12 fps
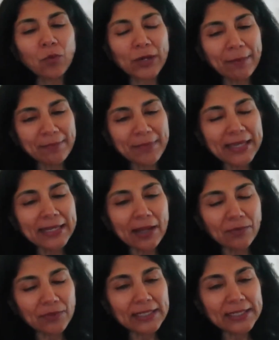What I
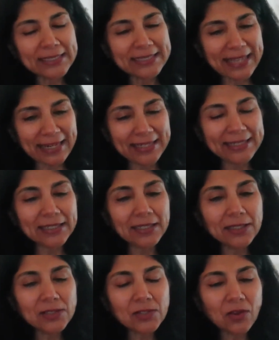mean are really
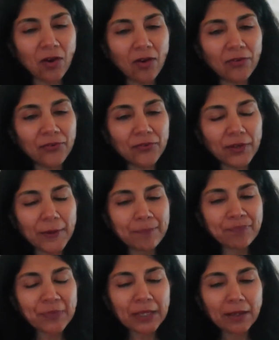centers of
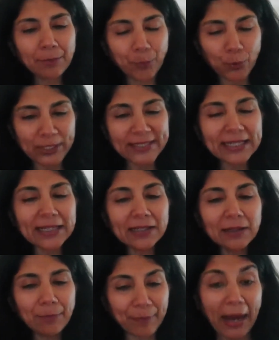
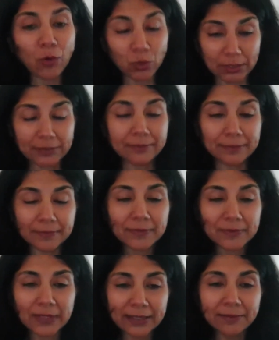political power,
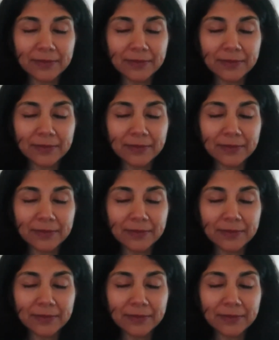right?